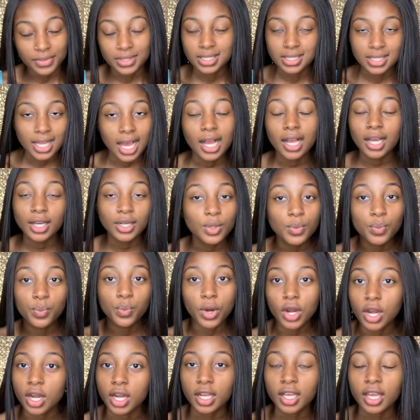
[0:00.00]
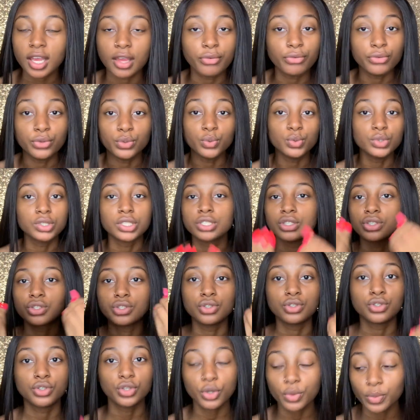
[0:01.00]
It's not going to work if you
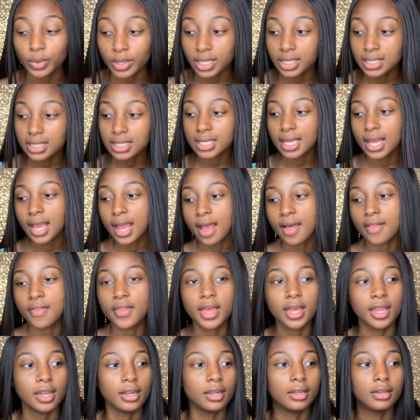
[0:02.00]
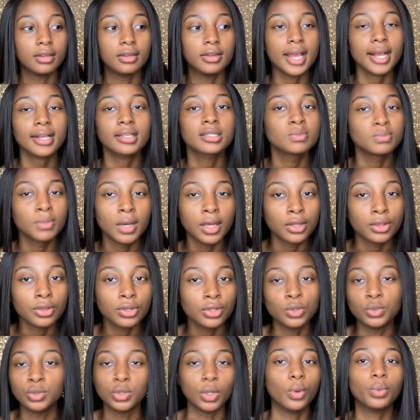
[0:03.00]
just do it and then next
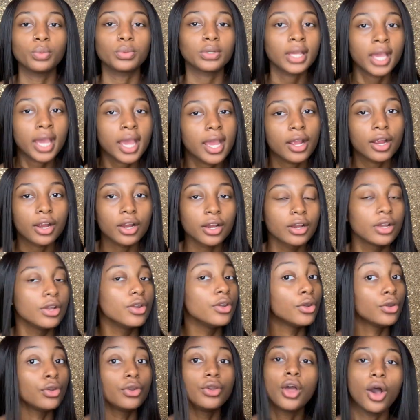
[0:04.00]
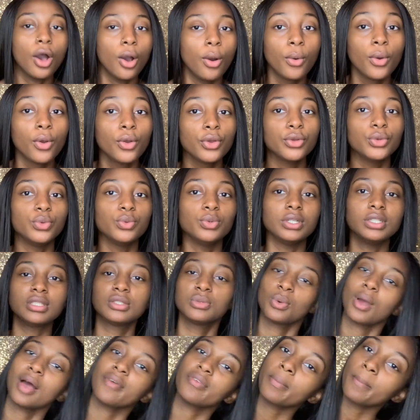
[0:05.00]
month you don't care. No, you need
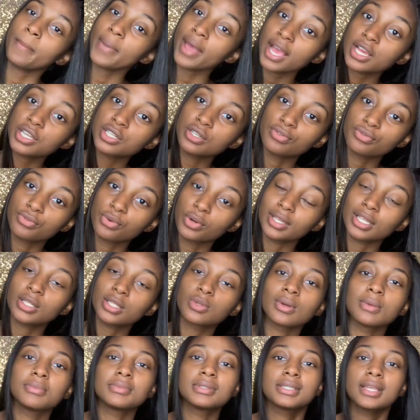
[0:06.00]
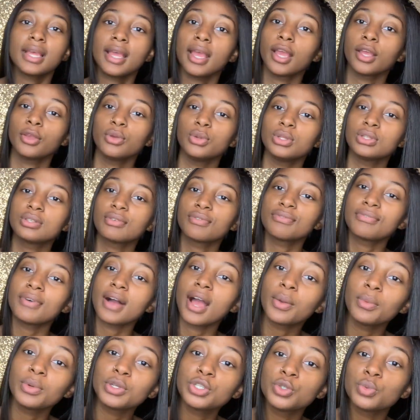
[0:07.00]
to have a passion for it. That's what I'm saying. You need to
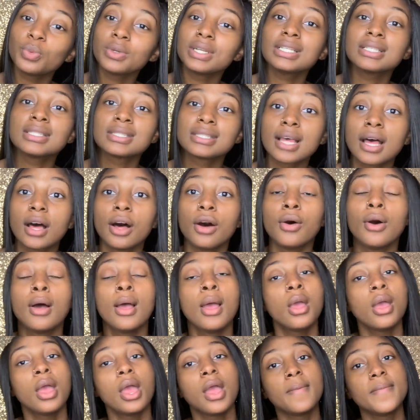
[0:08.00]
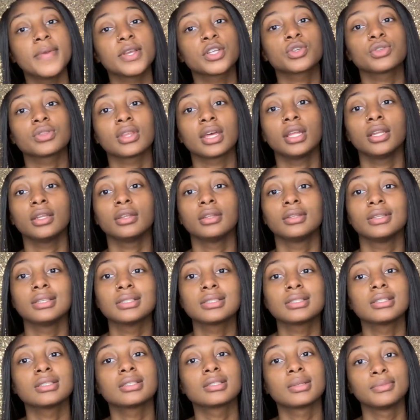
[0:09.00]
find what you want to sell and make sure that
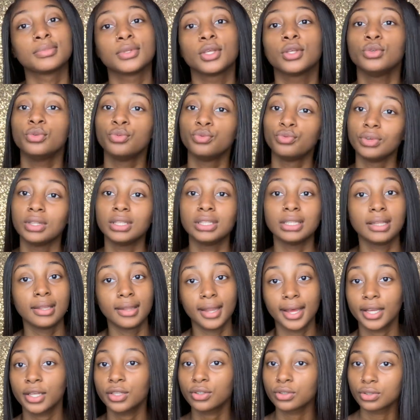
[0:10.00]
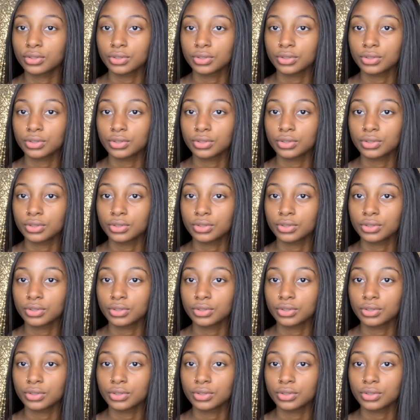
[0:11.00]
this is something you really like